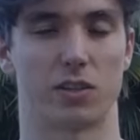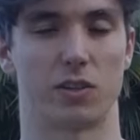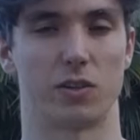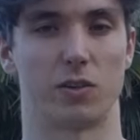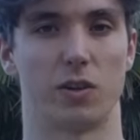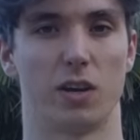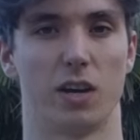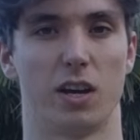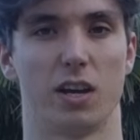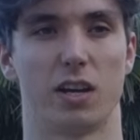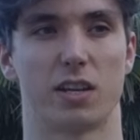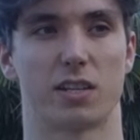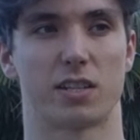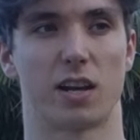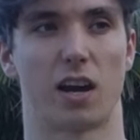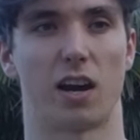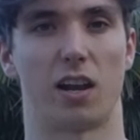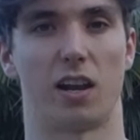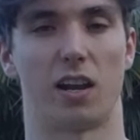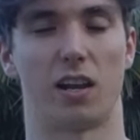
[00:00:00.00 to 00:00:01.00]
to
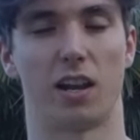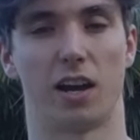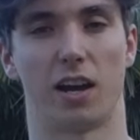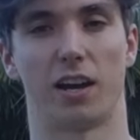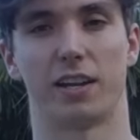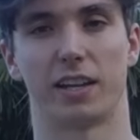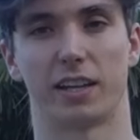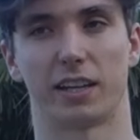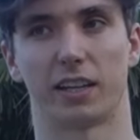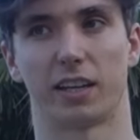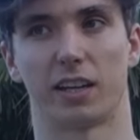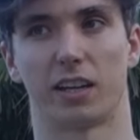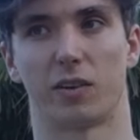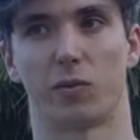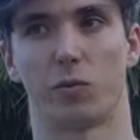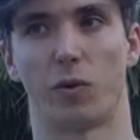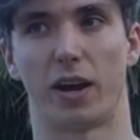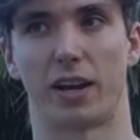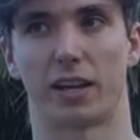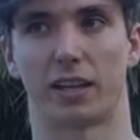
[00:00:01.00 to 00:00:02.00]
start learning
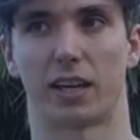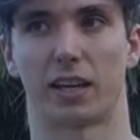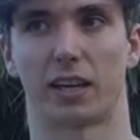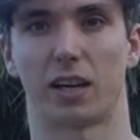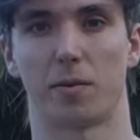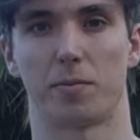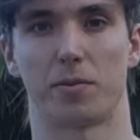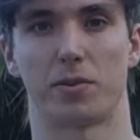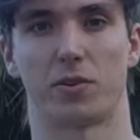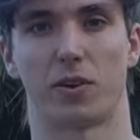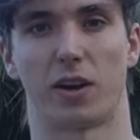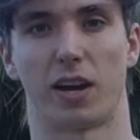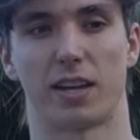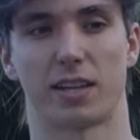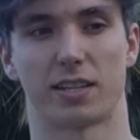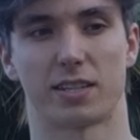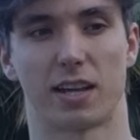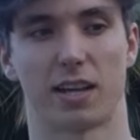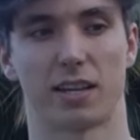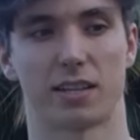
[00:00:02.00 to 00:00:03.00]
where to kick up in your
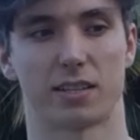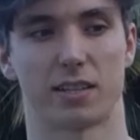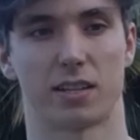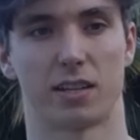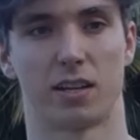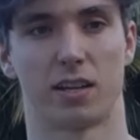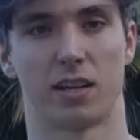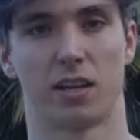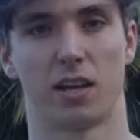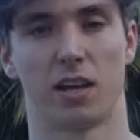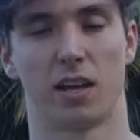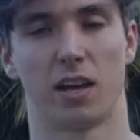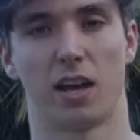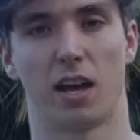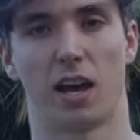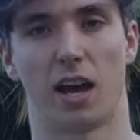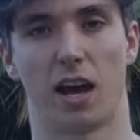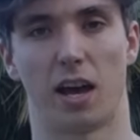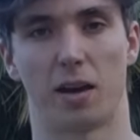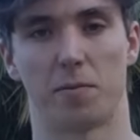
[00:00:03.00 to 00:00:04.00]
handstand.
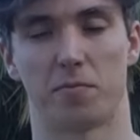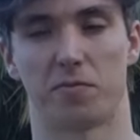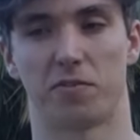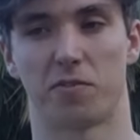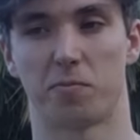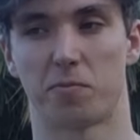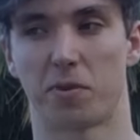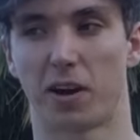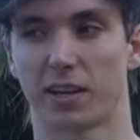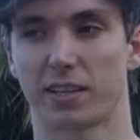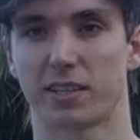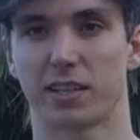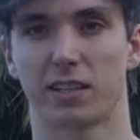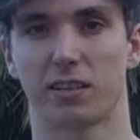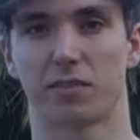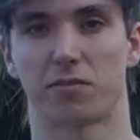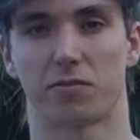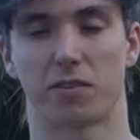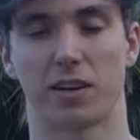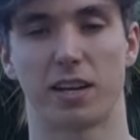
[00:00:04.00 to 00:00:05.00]
For practicing
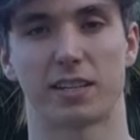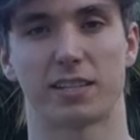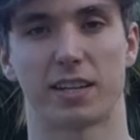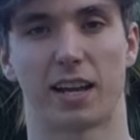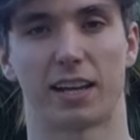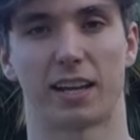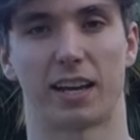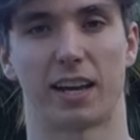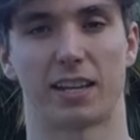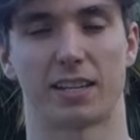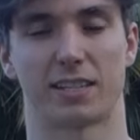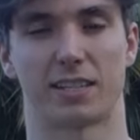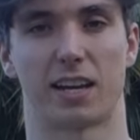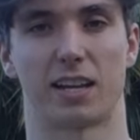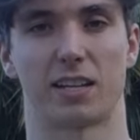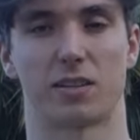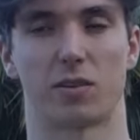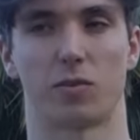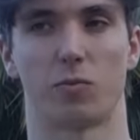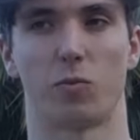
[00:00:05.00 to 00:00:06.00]
the freestanding
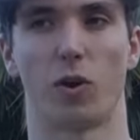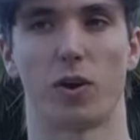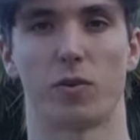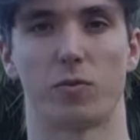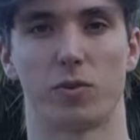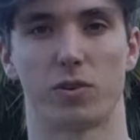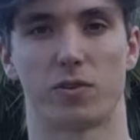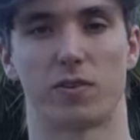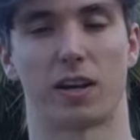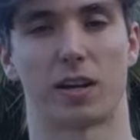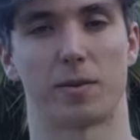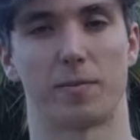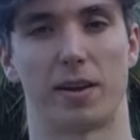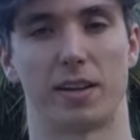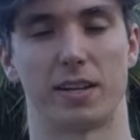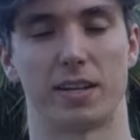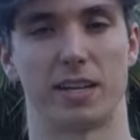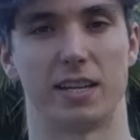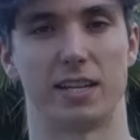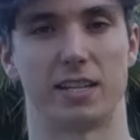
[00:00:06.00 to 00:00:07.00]
handstand, what I would
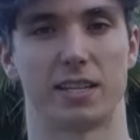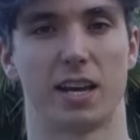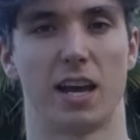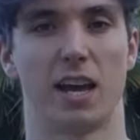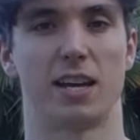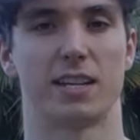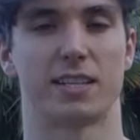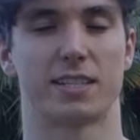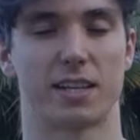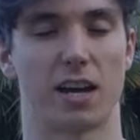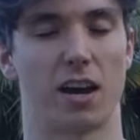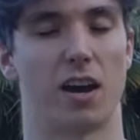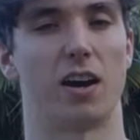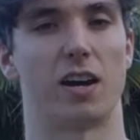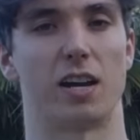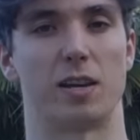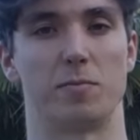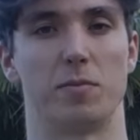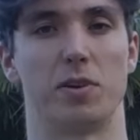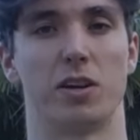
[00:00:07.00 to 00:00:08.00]
recommend is
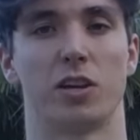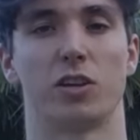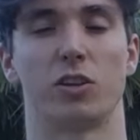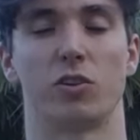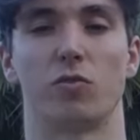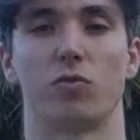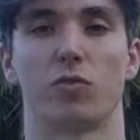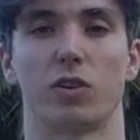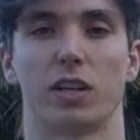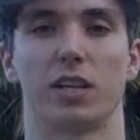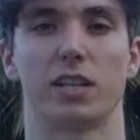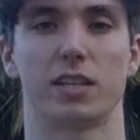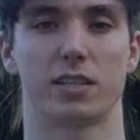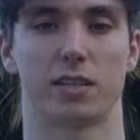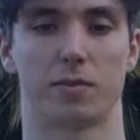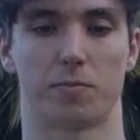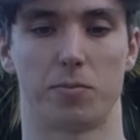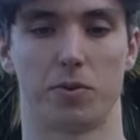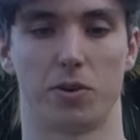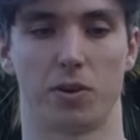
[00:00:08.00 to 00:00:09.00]
time. You really need
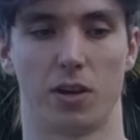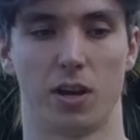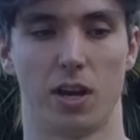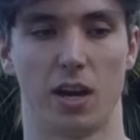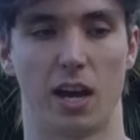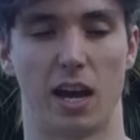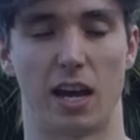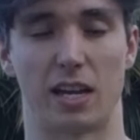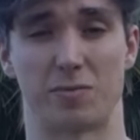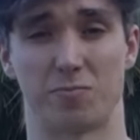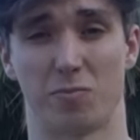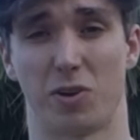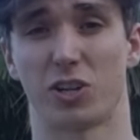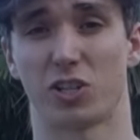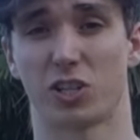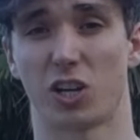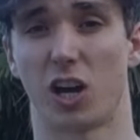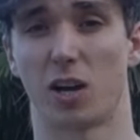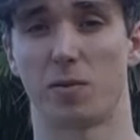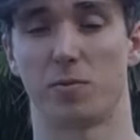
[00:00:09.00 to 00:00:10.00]
to put as
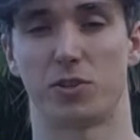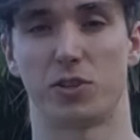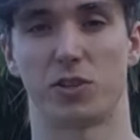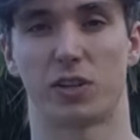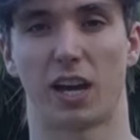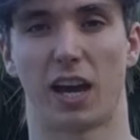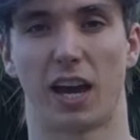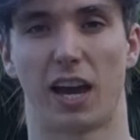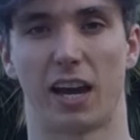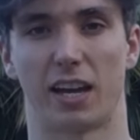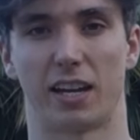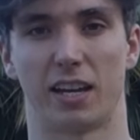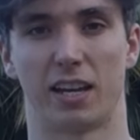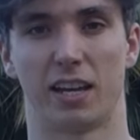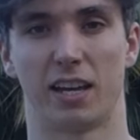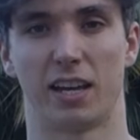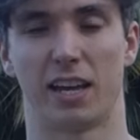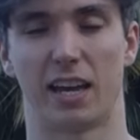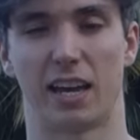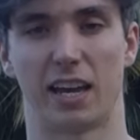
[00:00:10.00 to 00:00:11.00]
much time as you can
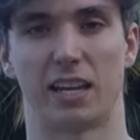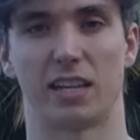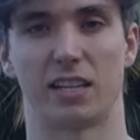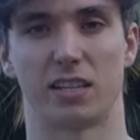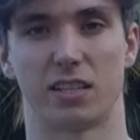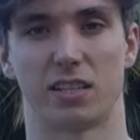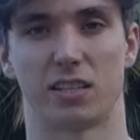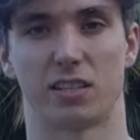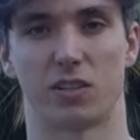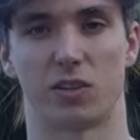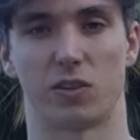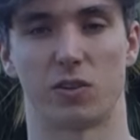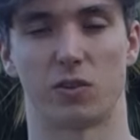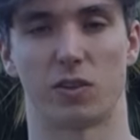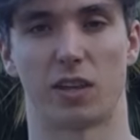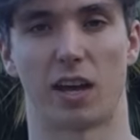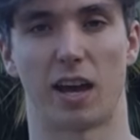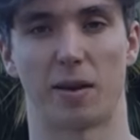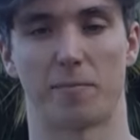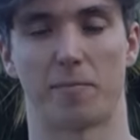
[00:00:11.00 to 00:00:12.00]
into
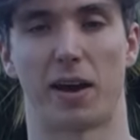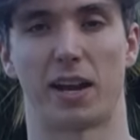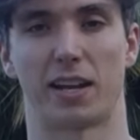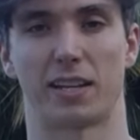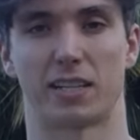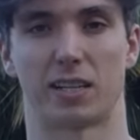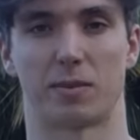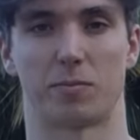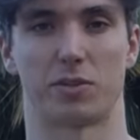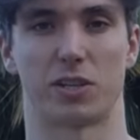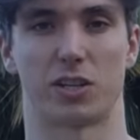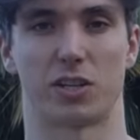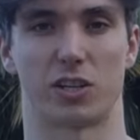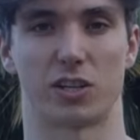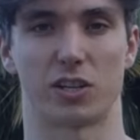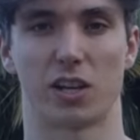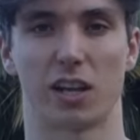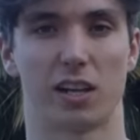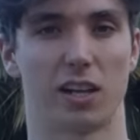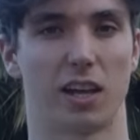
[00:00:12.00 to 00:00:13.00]
that balancing position.
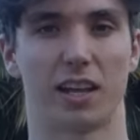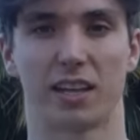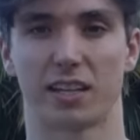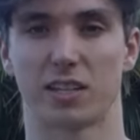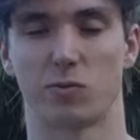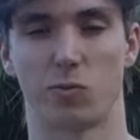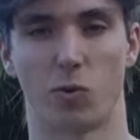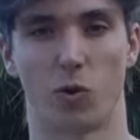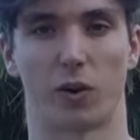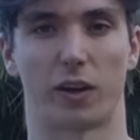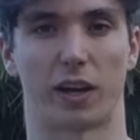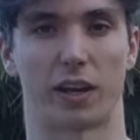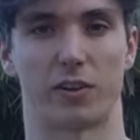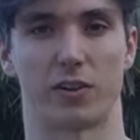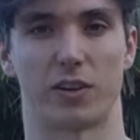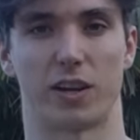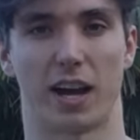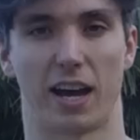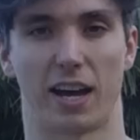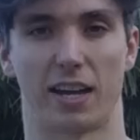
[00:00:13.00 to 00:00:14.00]
It's like learning to walk in
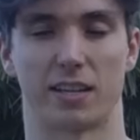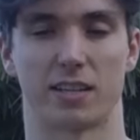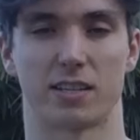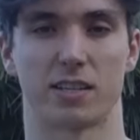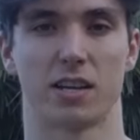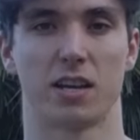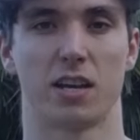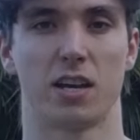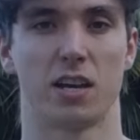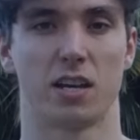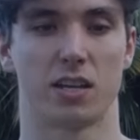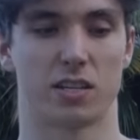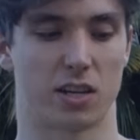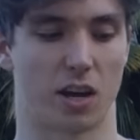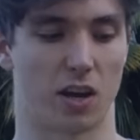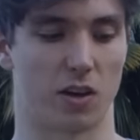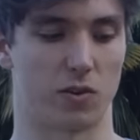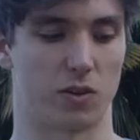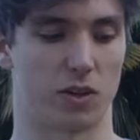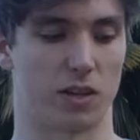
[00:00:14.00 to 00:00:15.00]
on your hands.
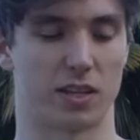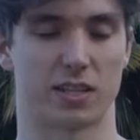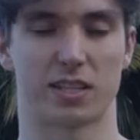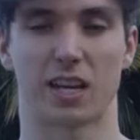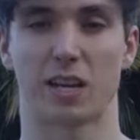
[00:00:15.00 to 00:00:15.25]
So in the